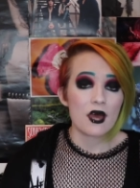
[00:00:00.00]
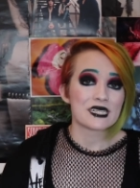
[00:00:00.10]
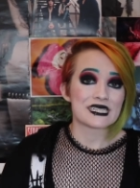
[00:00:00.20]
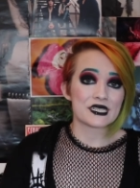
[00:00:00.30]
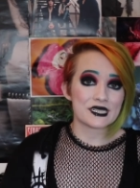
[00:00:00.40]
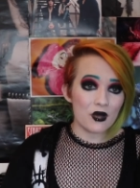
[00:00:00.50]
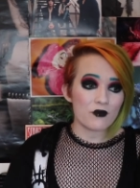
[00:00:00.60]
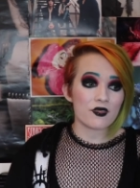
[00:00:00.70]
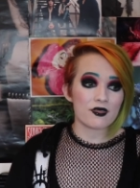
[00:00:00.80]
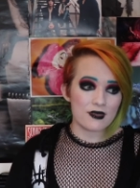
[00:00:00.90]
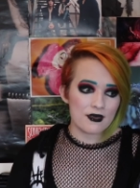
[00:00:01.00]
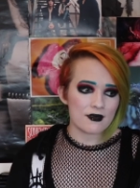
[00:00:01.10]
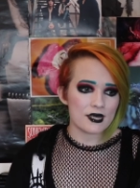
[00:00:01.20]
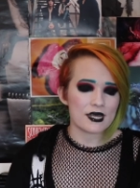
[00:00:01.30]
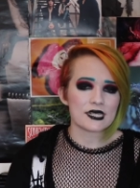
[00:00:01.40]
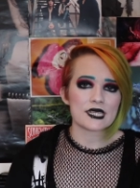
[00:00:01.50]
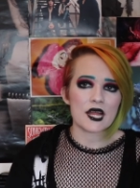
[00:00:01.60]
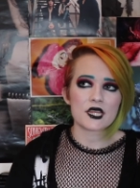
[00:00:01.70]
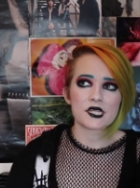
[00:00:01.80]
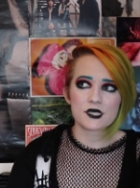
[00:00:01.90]
So the theory is
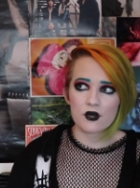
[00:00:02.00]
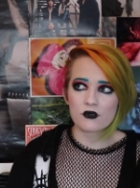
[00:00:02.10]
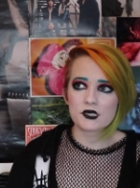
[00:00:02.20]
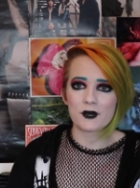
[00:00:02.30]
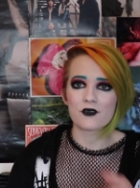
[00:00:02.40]
that the souls